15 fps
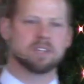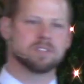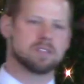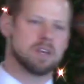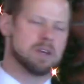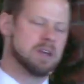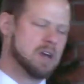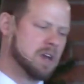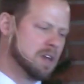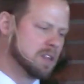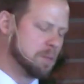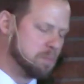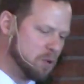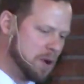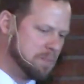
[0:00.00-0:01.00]
because the
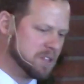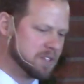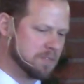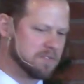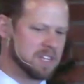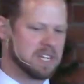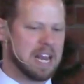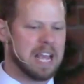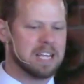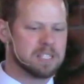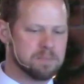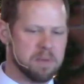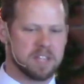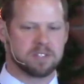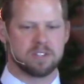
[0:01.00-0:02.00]
premise of
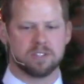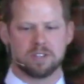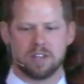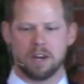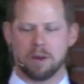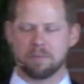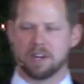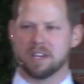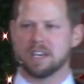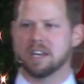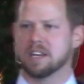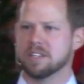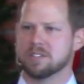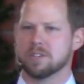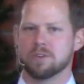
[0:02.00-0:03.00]
today's message that I'm going to
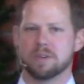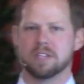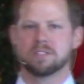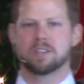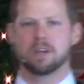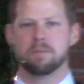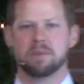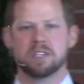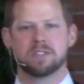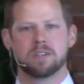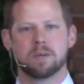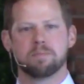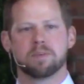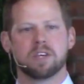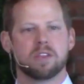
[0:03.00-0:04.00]
get into is going to be
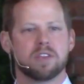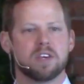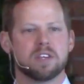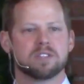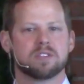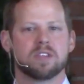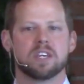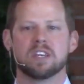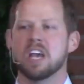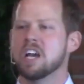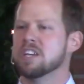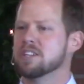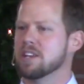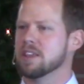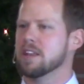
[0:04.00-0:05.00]
simply this,
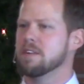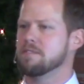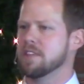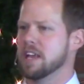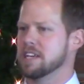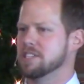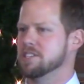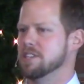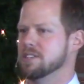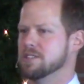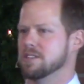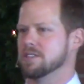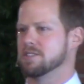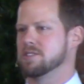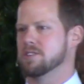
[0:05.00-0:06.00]
that to love like
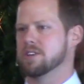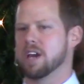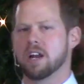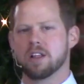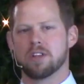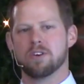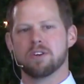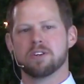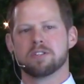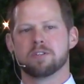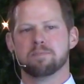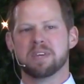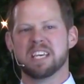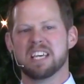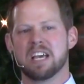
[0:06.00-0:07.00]
Jesus, you got to learn to
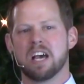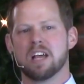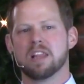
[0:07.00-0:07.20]
be